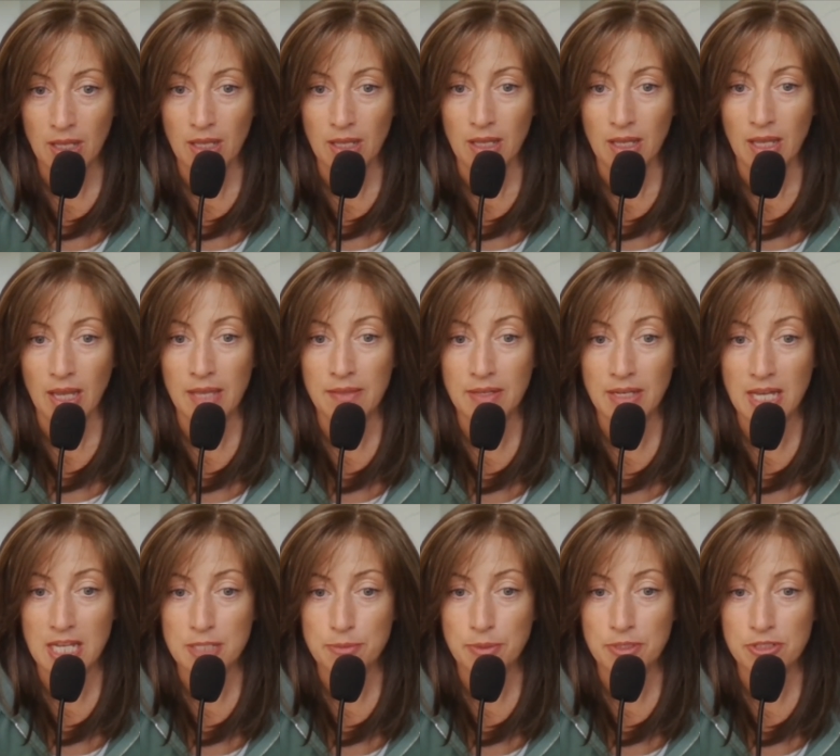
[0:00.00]
And the
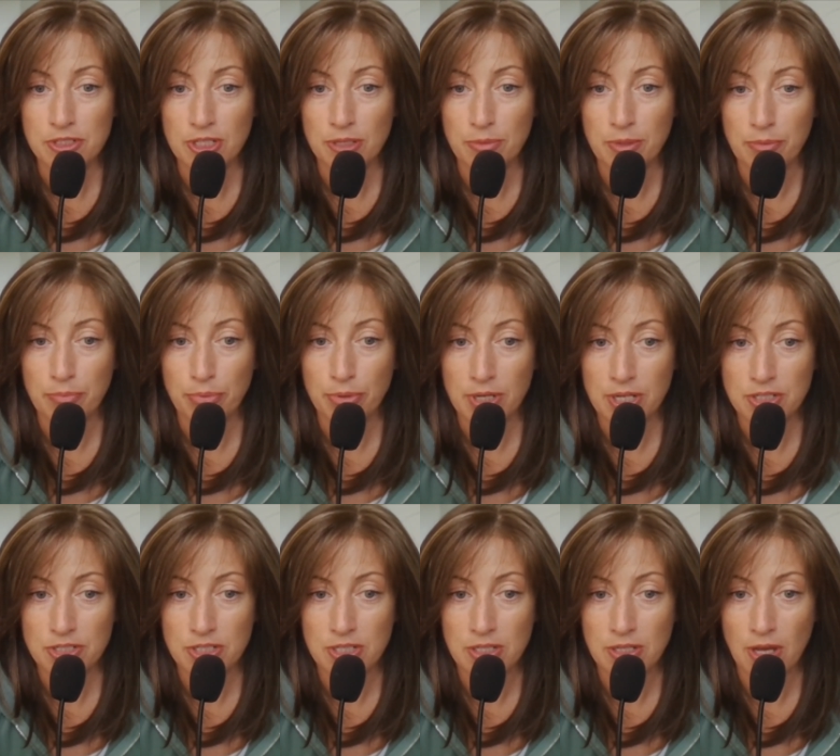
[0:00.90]
gospel shall be
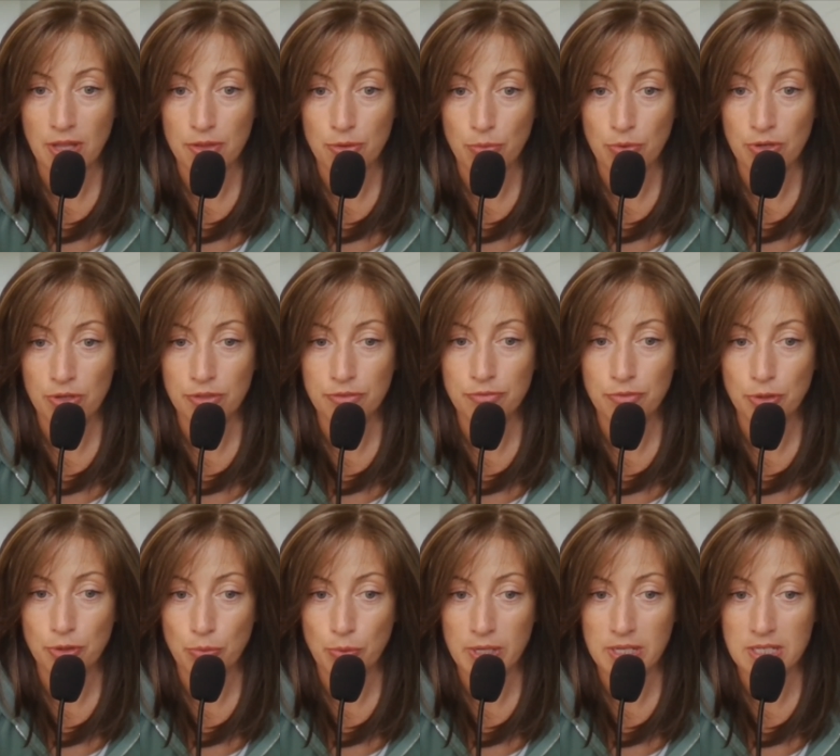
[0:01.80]
preached in all the world for
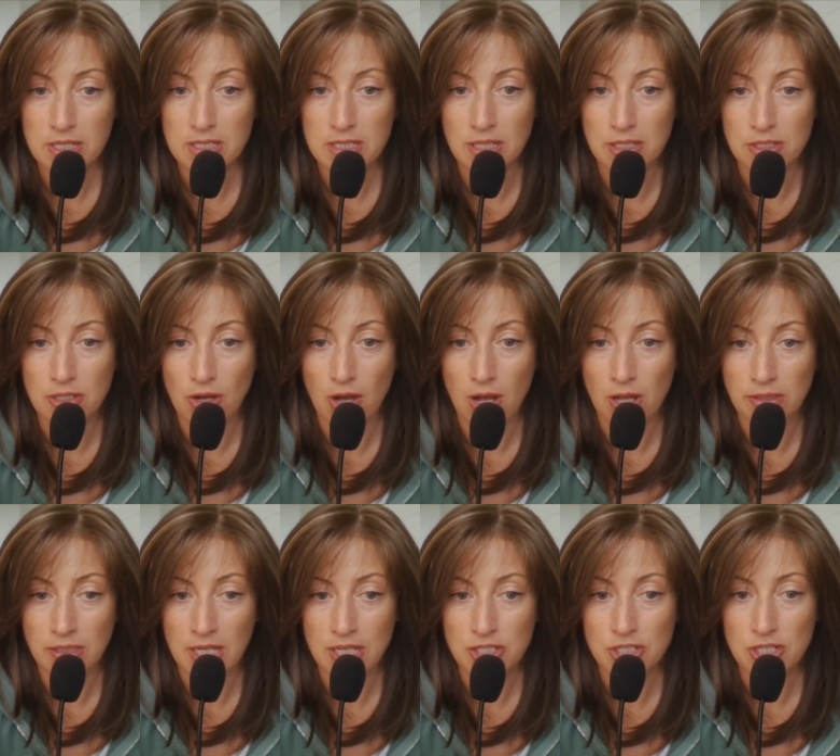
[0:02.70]
a witness unto all
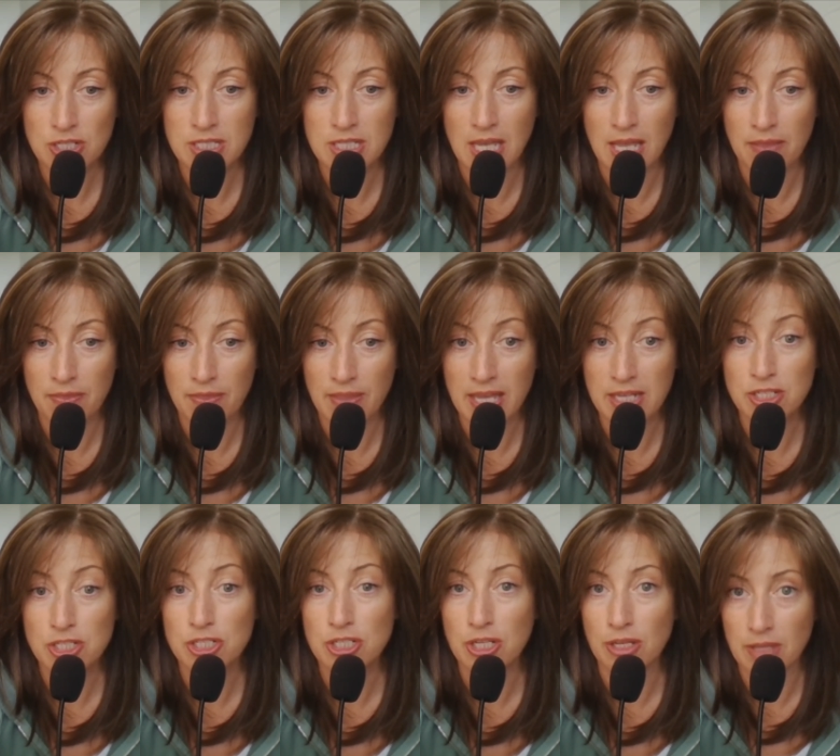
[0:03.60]
nations, and then
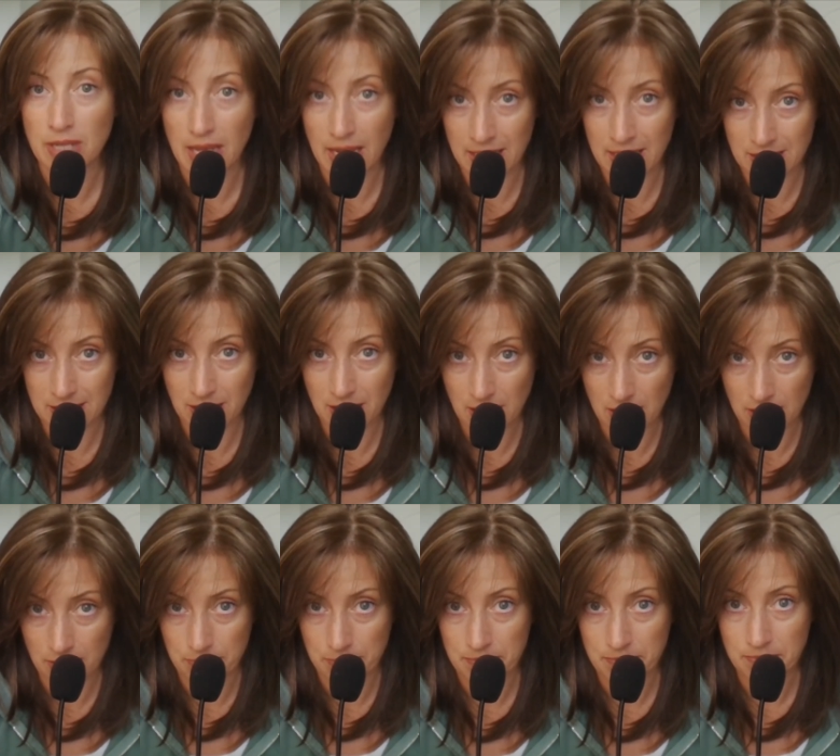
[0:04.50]
shall the end
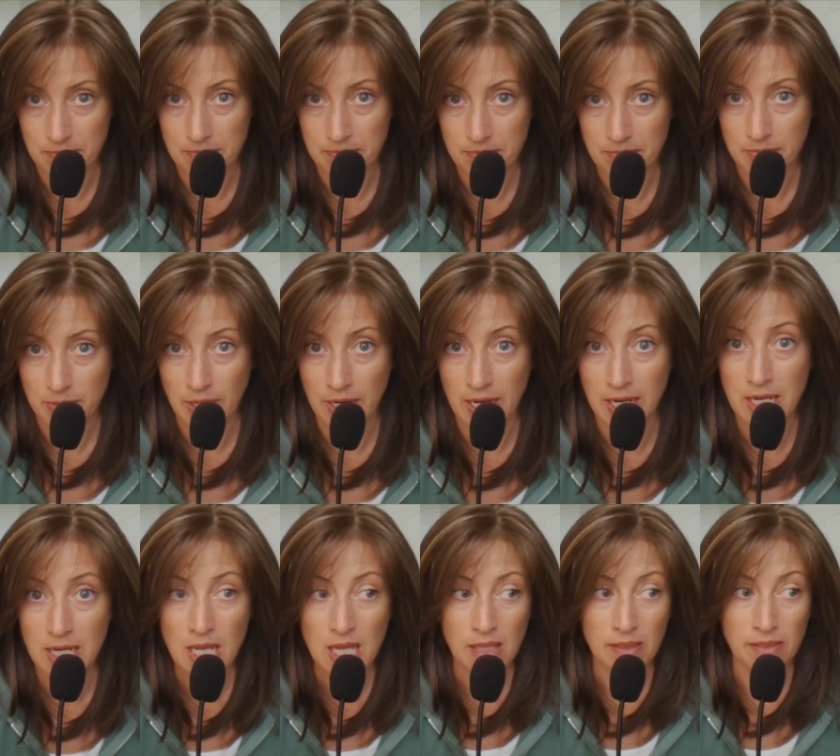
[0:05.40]
come.
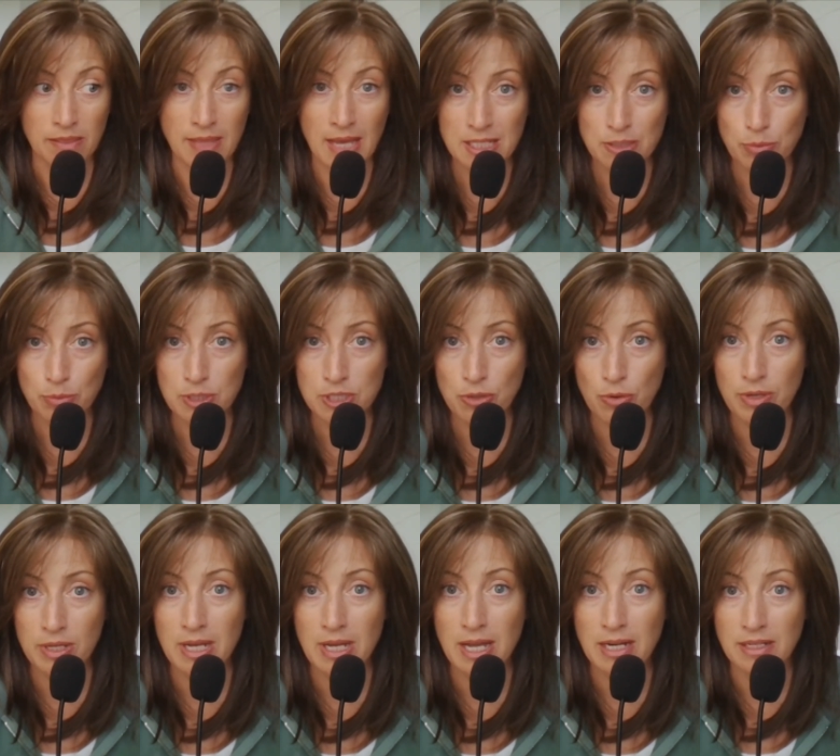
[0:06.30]
Okay, that's what's
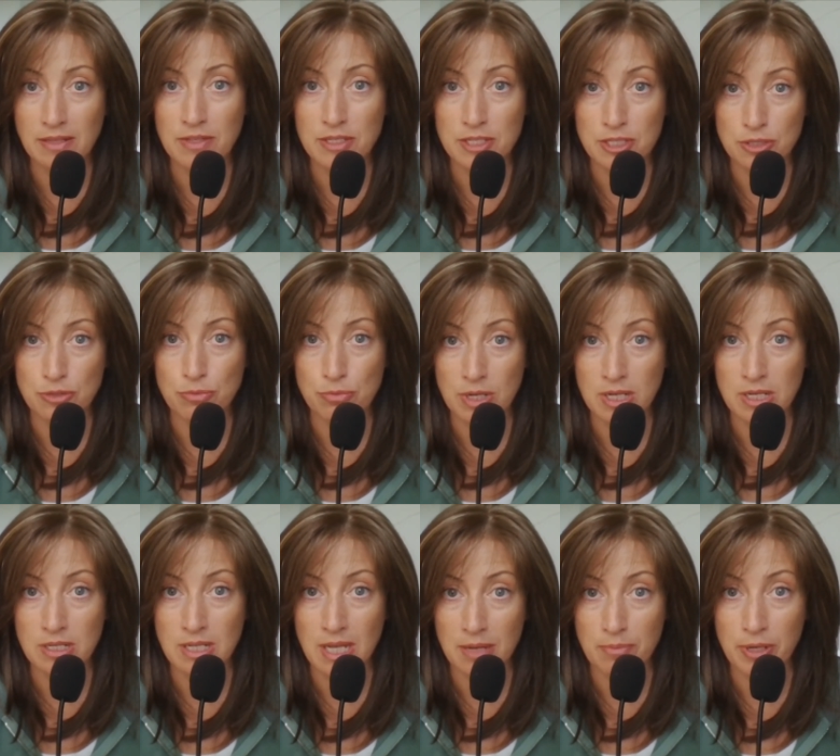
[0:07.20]
going on in this
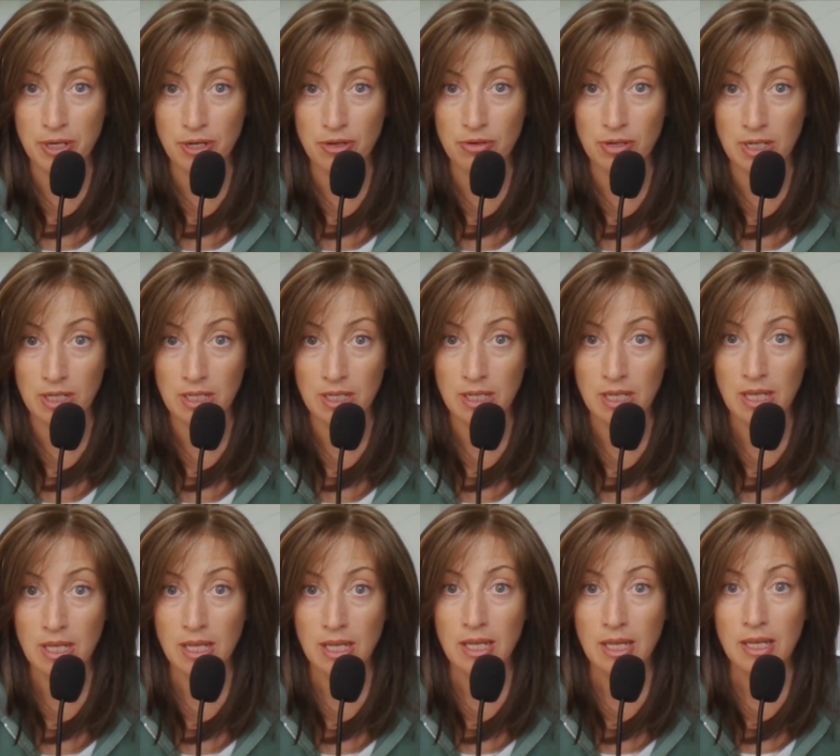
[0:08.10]
3-day period
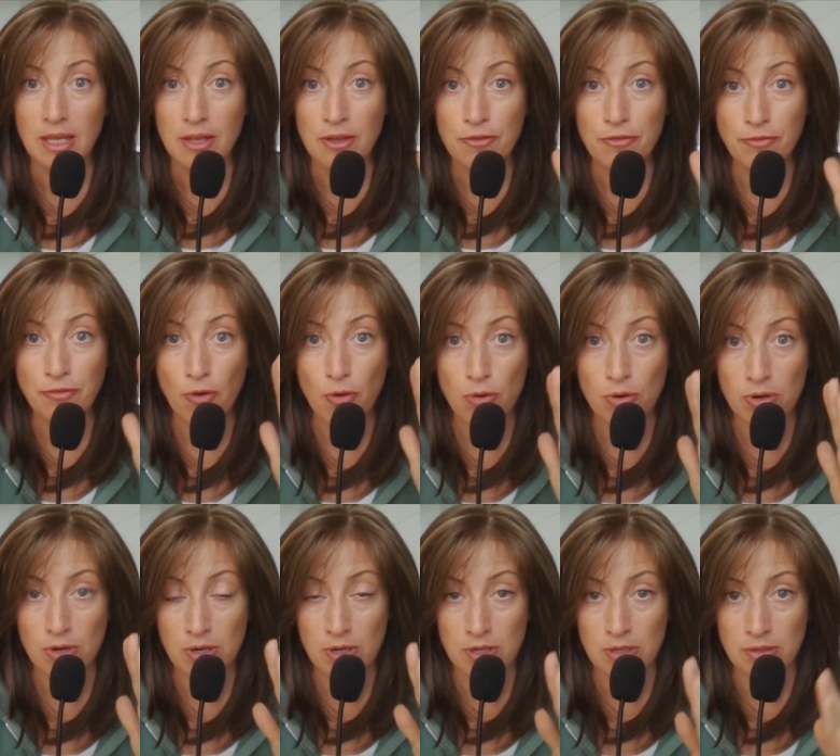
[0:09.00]

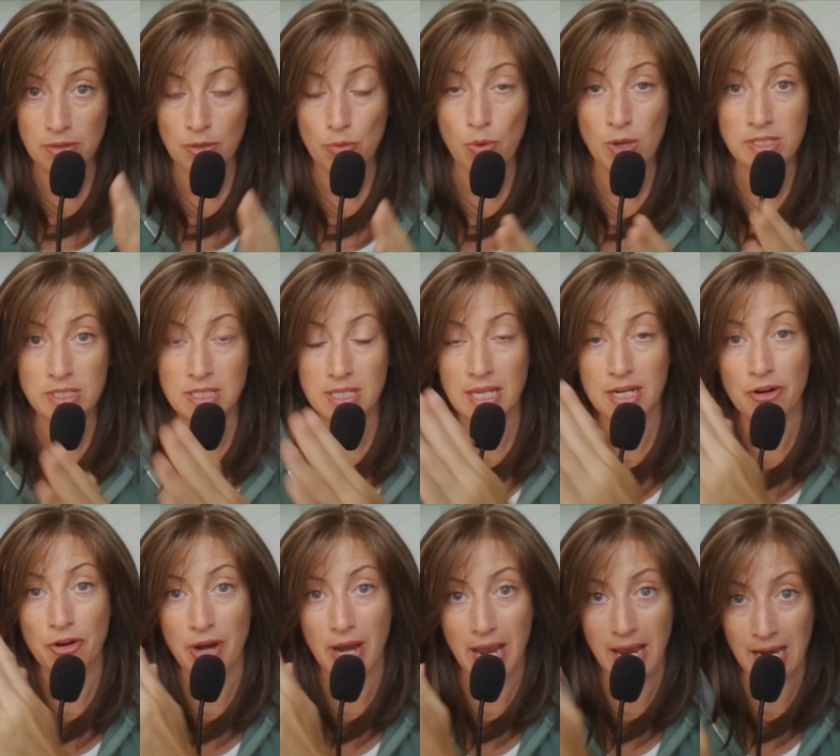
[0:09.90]
for the ones that
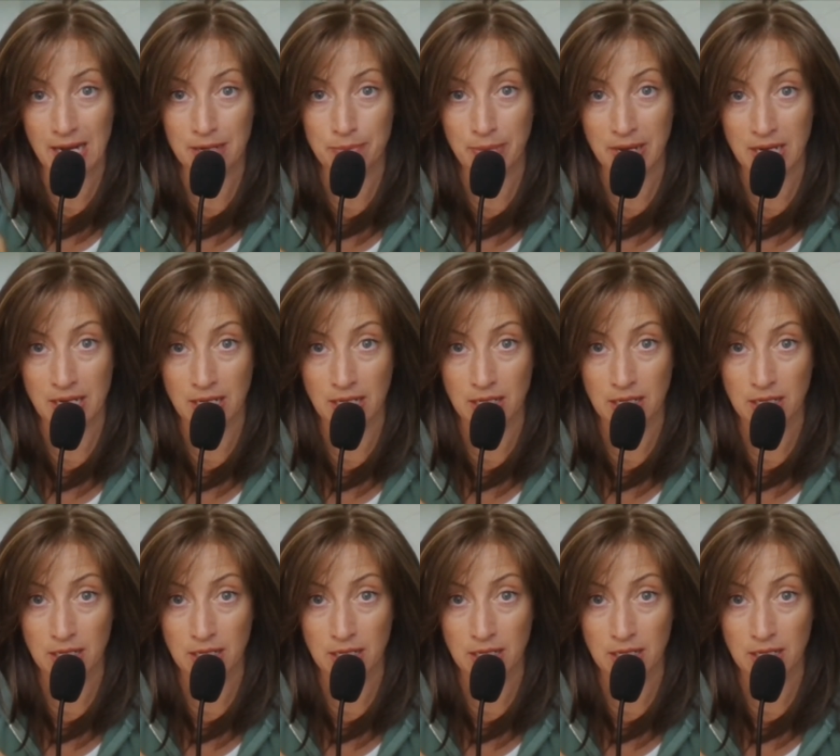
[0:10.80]
are animated,